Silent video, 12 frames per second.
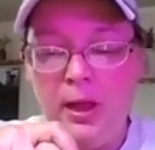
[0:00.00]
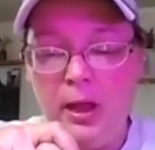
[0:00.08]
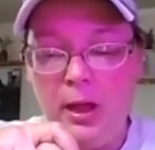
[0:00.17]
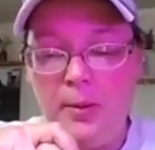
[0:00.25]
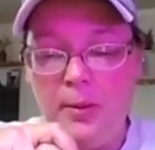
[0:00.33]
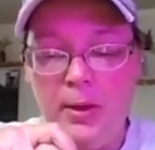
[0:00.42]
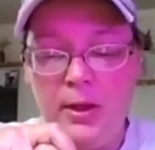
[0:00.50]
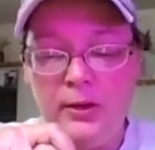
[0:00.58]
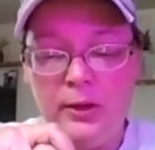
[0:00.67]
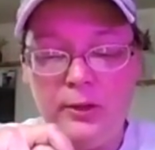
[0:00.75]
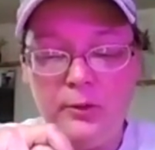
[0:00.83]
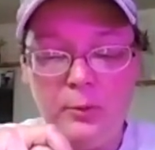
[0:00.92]

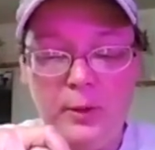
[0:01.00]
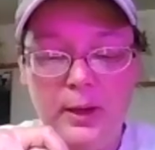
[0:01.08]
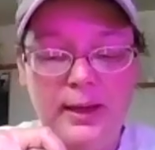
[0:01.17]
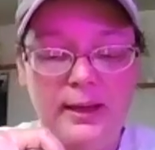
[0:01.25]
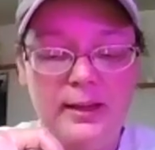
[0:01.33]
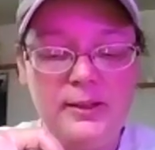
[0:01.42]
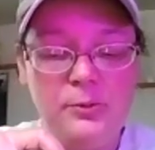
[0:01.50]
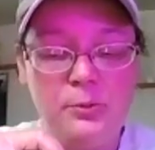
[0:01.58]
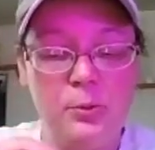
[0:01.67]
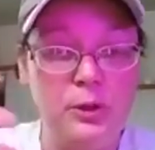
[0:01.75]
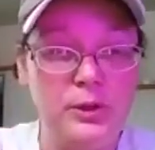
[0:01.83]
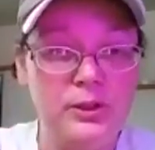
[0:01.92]
Another way is
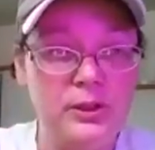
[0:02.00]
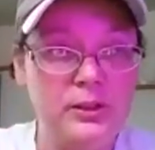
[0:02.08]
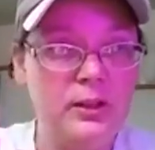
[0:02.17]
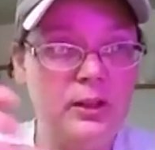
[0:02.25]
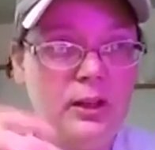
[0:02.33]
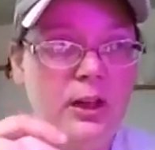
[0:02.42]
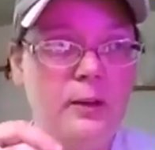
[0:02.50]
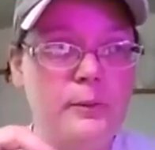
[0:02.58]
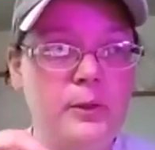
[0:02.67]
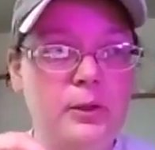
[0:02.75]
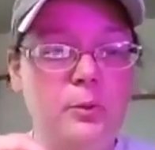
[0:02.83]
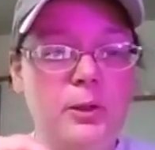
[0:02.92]
wood.
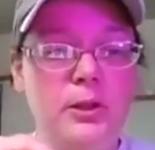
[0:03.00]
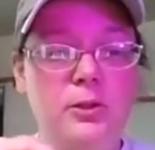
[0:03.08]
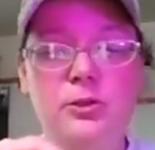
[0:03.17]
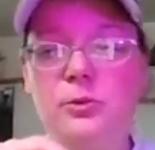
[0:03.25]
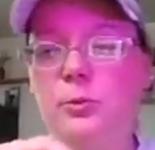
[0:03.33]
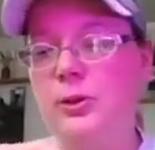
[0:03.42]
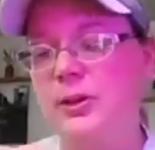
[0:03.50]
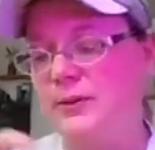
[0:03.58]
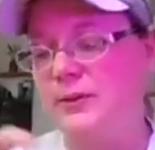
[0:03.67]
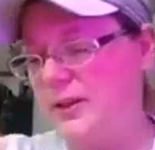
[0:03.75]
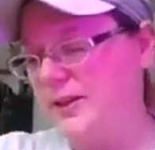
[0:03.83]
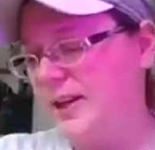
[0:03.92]
You know, we use wood.
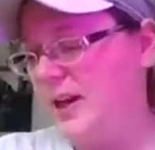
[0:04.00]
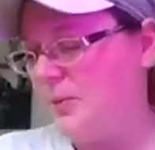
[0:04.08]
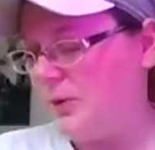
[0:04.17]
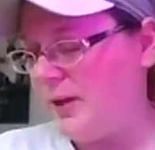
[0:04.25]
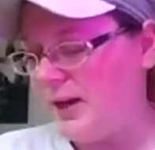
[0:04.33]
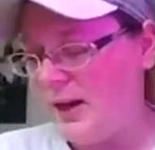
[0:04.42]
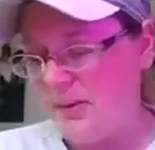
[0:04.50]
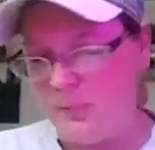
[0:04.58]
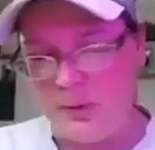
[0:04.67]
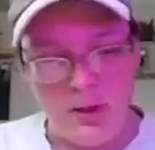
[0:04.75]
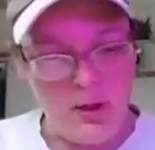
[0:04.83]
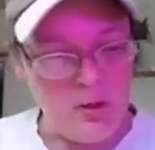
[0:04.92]
Even the table that
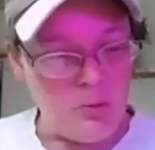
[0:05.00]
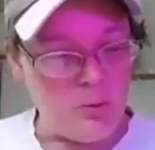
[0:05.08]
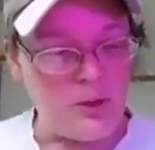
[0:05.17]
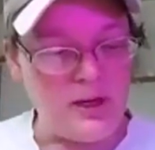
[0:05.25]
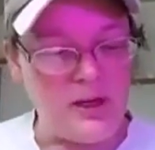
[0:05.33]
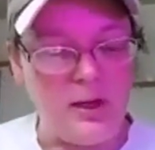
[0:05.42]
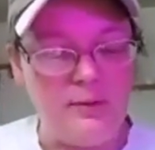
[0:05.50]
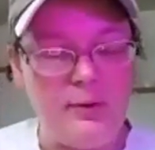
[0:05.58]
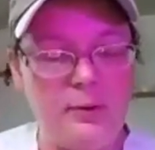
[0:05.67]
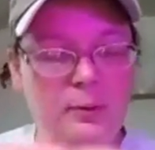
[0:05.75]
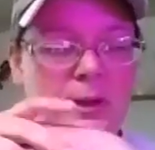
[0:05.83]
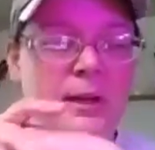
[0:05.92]
I'm working off
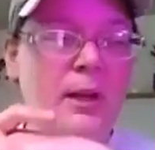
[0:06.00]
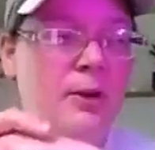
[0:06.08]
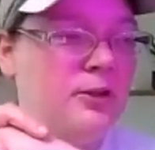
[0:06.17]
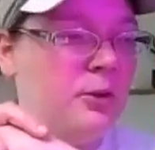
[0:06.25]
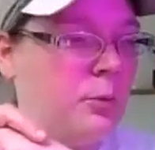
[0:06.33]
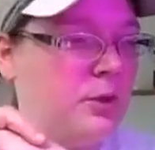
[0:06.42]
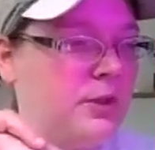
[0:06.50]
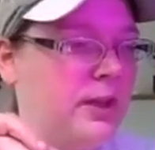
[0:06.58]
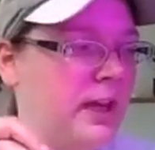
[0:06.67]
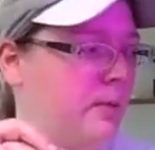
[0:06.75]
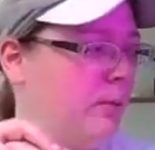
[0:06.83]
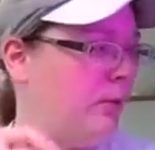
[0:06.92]
of right now is a wood
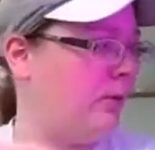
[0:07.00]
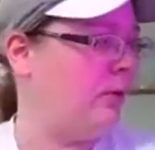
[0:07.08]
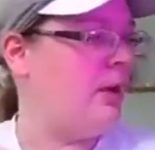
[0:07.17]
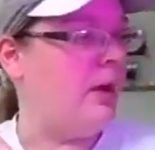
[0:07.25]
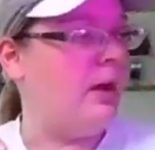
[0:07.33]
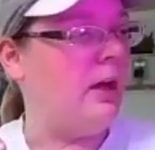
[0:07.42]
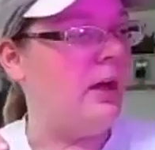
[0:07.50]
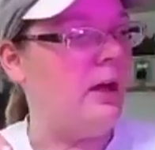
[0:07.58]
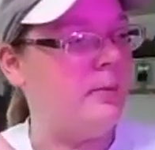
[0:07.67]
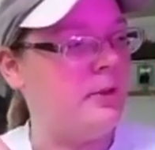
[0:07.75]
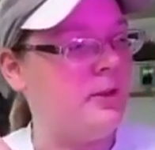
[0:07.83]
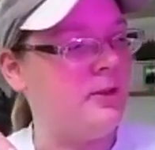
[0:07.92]
table.
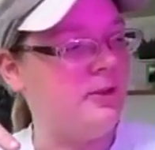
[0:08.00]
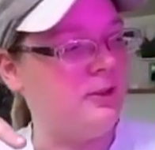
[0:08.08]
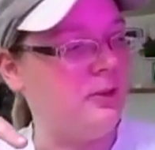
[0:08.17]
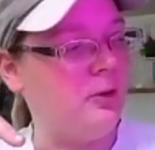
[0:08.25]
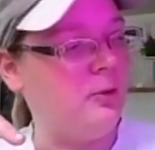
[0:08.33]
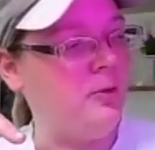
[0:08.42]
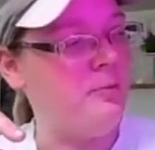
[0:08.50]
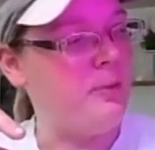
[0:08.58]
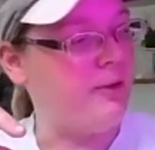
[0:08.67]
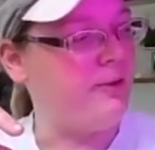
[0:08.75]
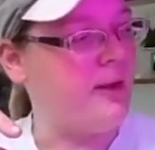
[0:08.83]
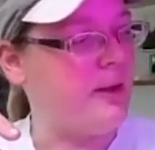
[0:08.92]
This little
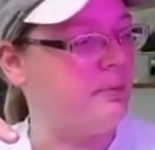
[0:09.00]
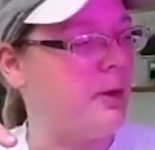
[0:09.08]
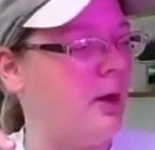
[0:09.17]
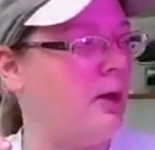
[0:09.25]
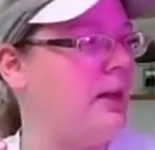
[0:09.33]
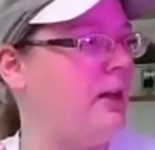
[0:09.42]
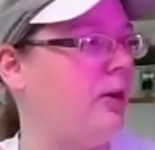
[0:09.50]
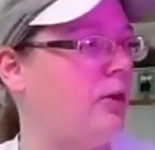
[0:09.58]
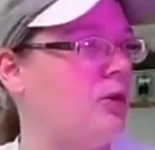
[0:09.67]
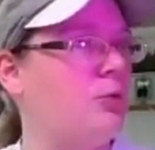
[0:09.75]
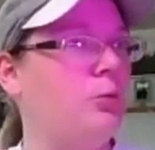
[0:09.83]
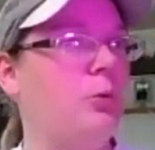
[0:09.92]
buffet bar
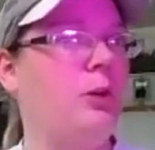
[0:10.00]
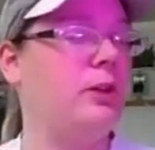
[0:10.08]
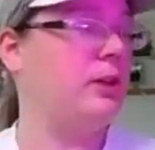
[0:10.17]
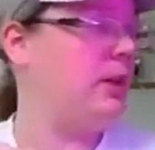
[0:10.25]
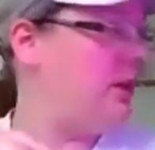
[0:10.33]
here is wood.